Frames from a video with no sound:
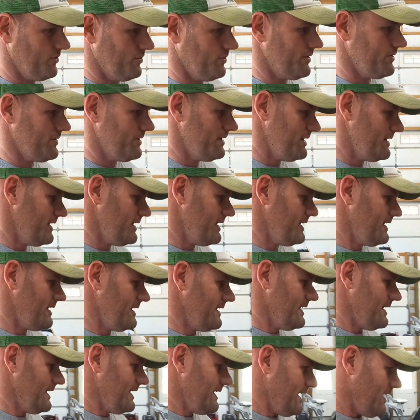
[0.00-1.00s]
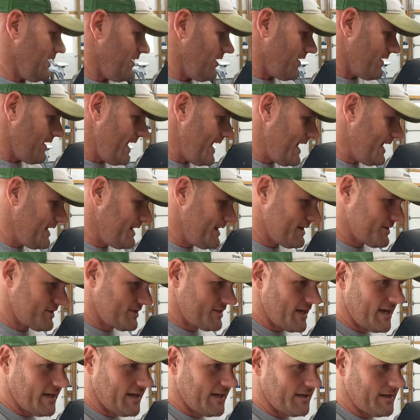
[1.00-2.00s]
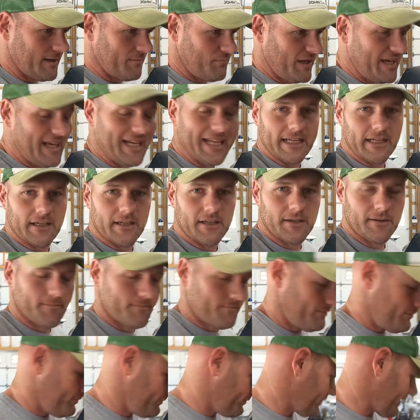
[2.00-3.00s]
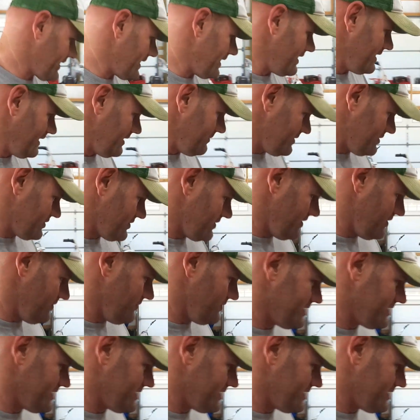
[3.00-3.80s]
corn, our head has taken a beating. And let me show you